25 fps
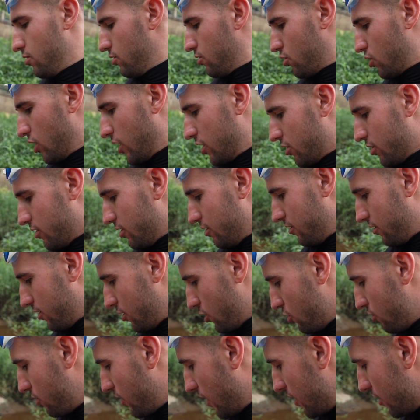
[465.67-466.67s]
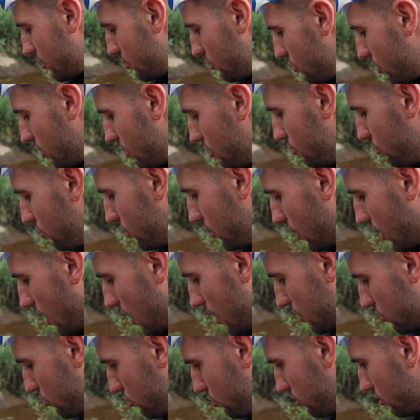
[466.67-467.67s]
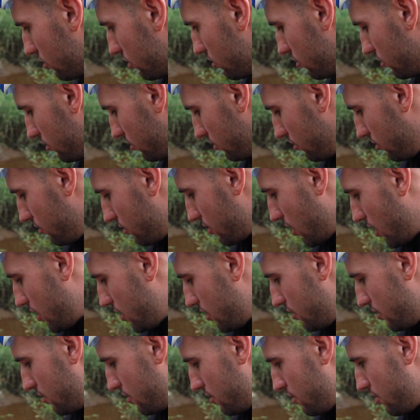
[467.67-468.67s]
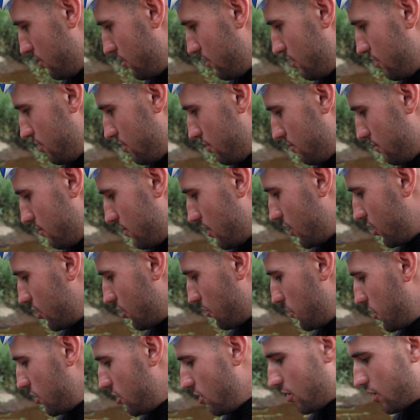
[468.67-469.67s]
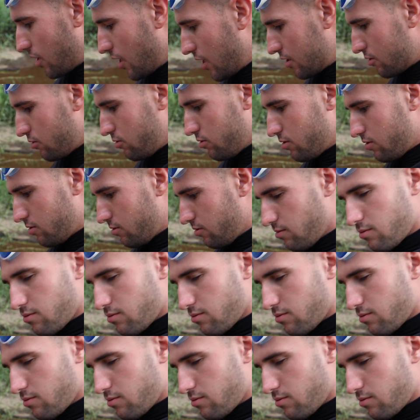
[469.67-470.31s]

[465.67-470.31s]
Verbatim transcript: Treasure, do you think you could use the goggles? Huh? These could be your goggles.